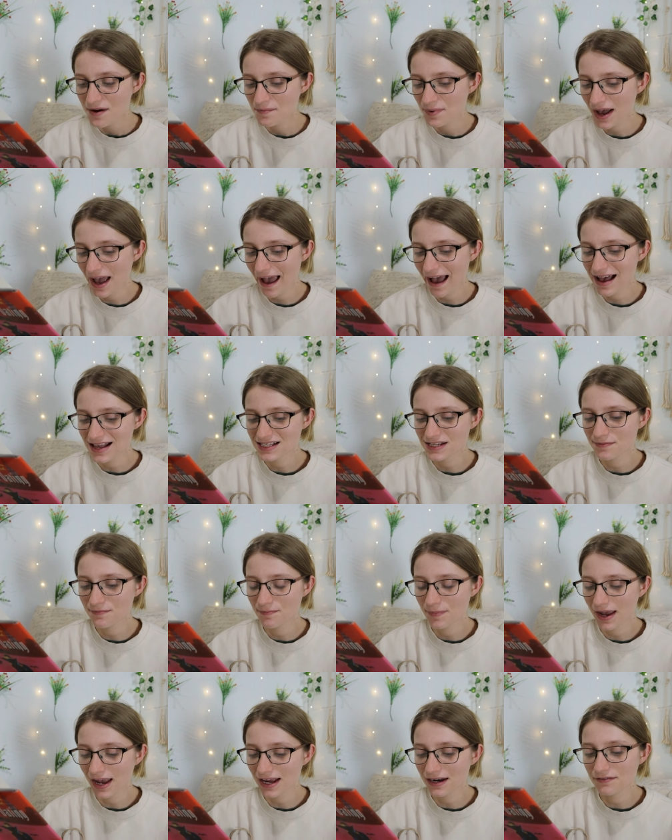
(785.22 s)
But as a
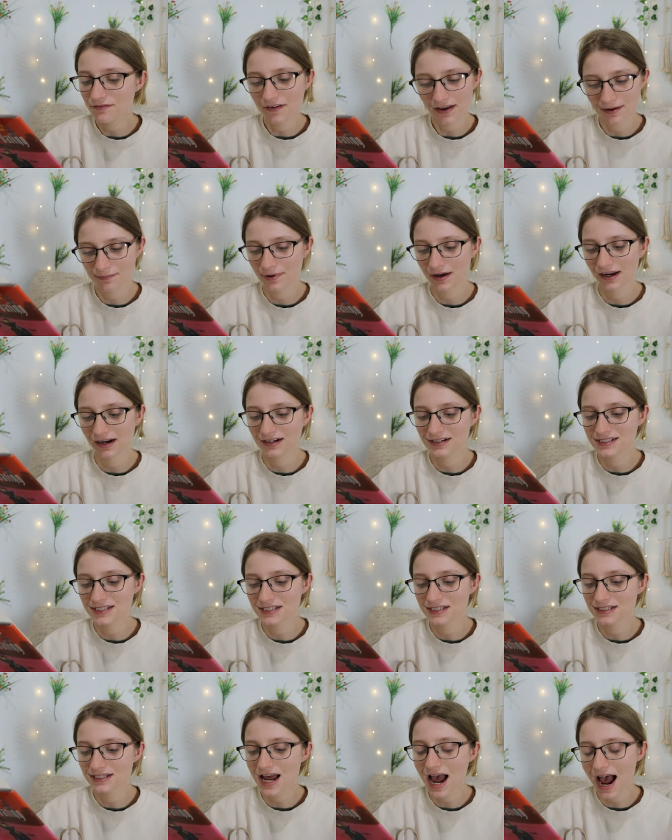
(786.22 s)
made vampire,
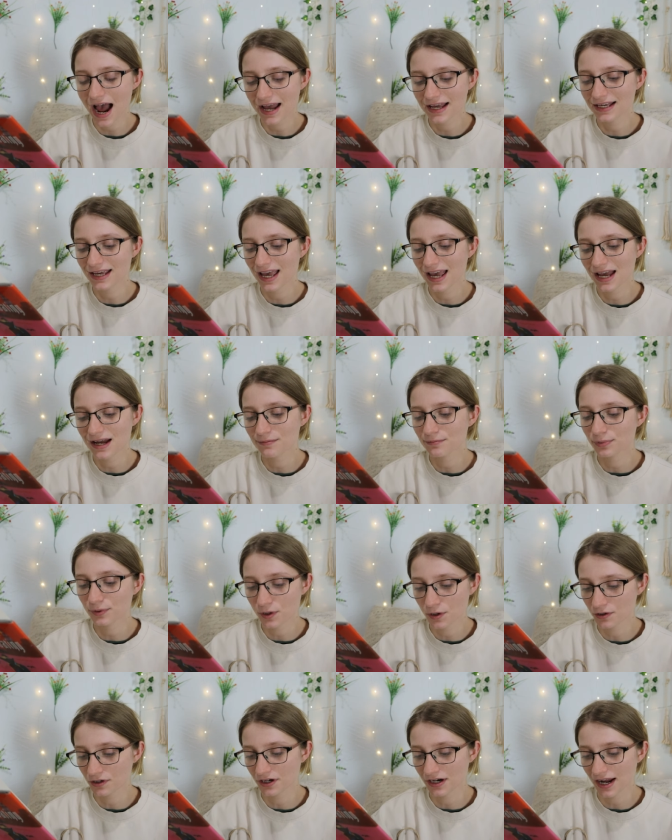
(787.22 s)
Ty can't
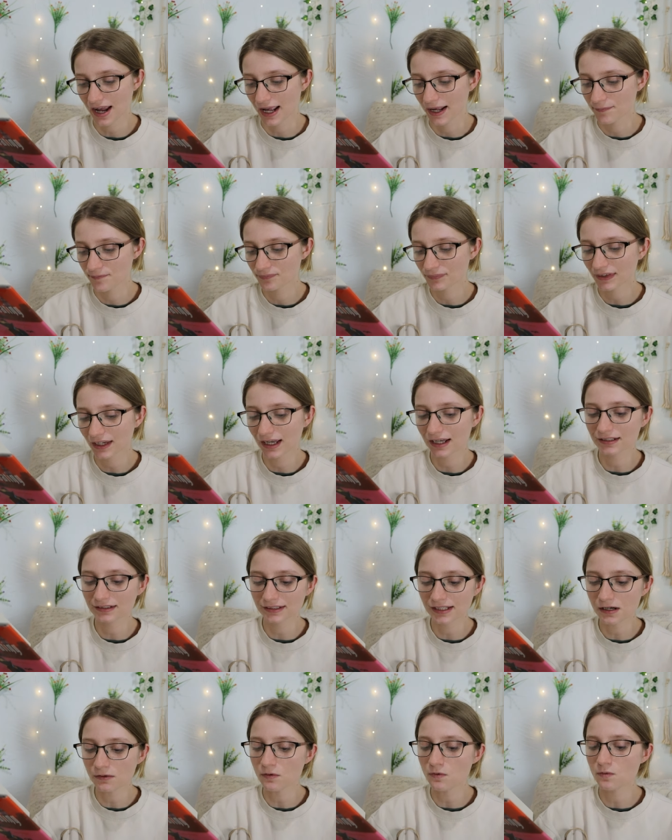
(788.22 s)
procreate and
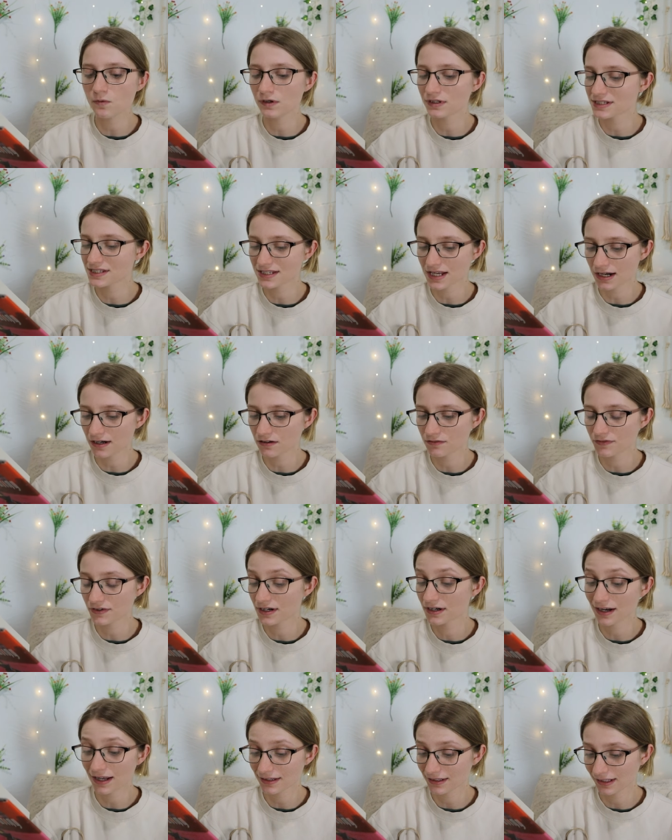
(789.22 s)
Lowell will settle for
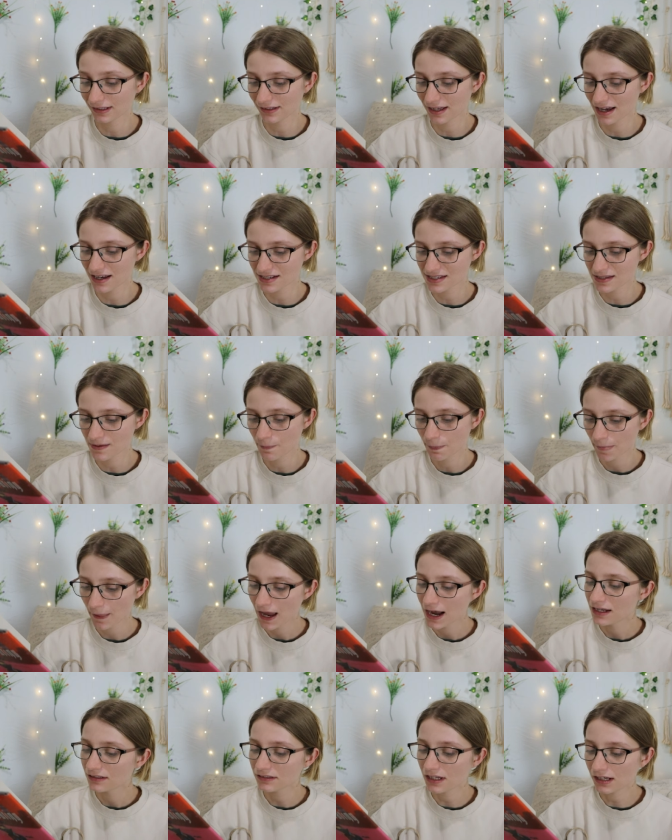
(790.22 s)
nothing less.
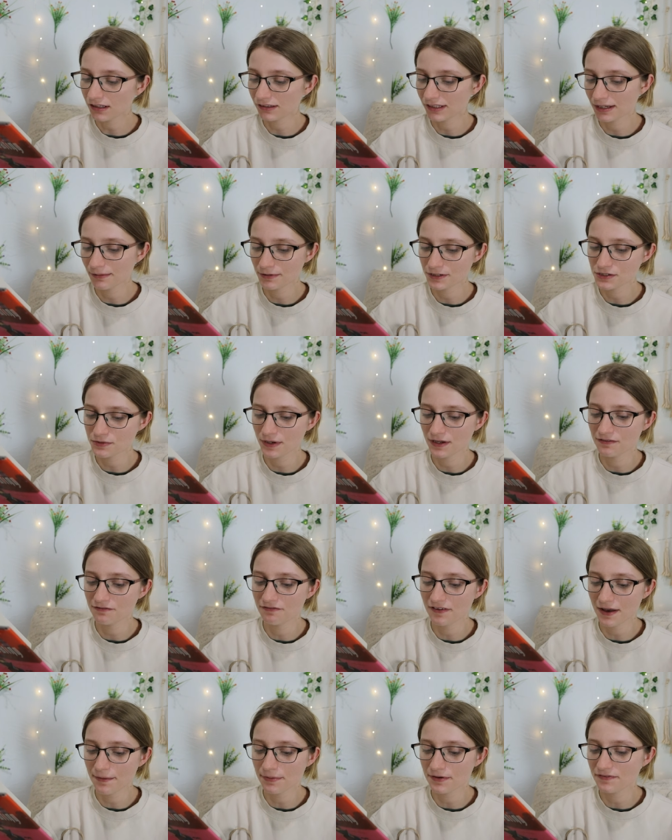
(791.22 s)
Luckily, between
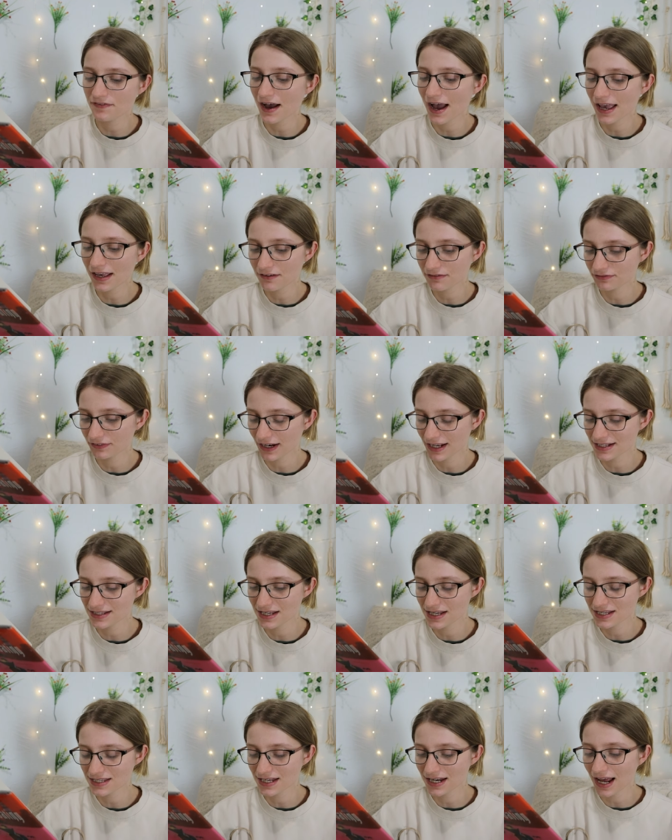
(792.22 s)
vampifying
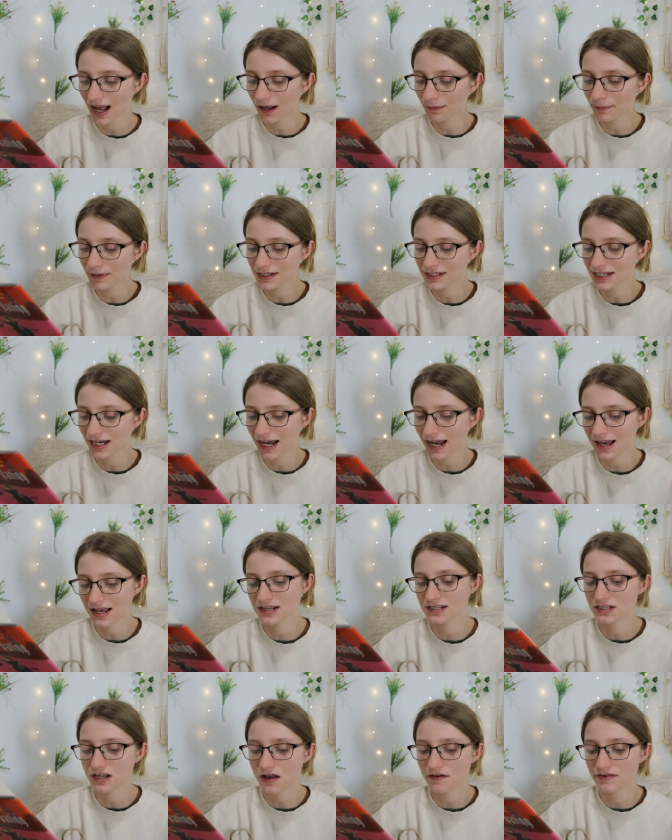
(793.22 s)
Francis and helping Ty
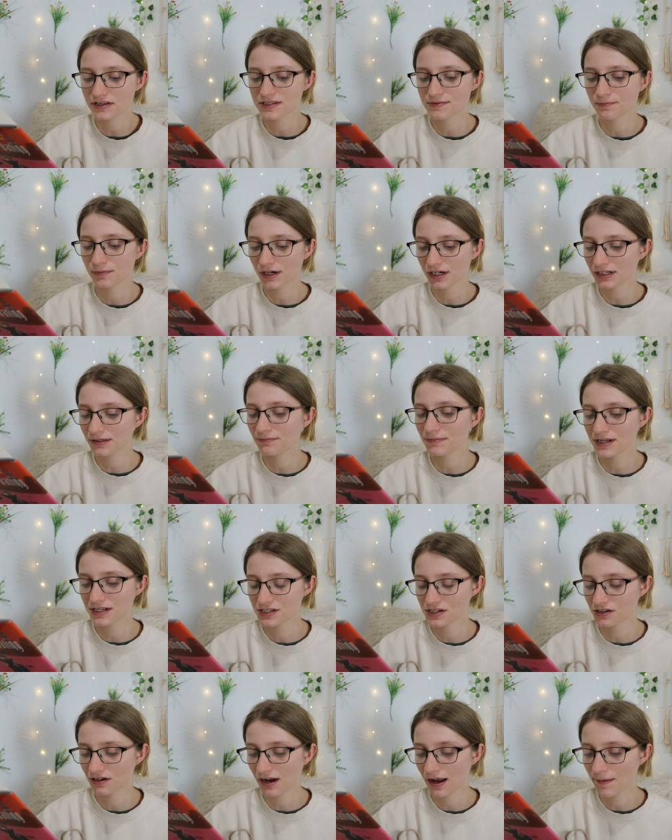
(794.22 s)
solve his murder
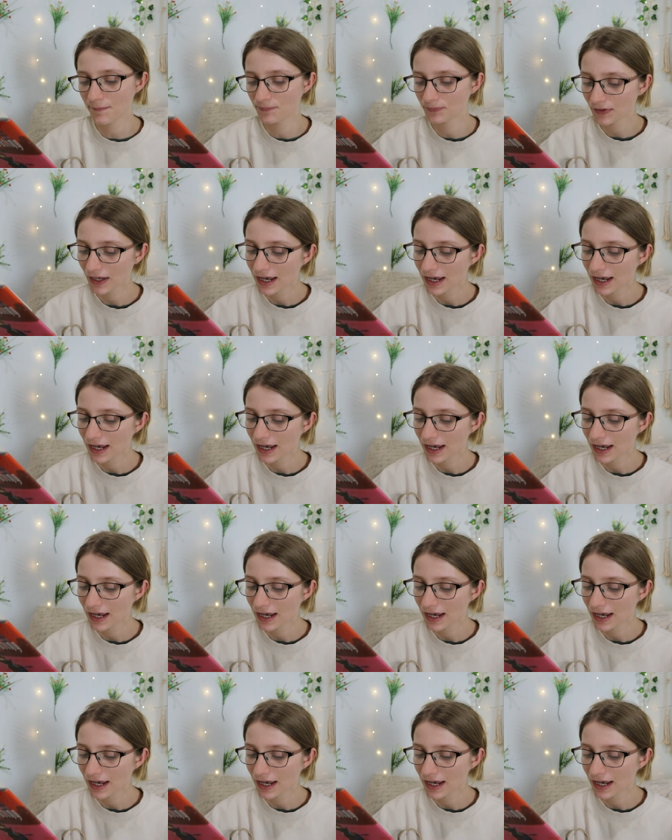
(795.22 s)
mystery,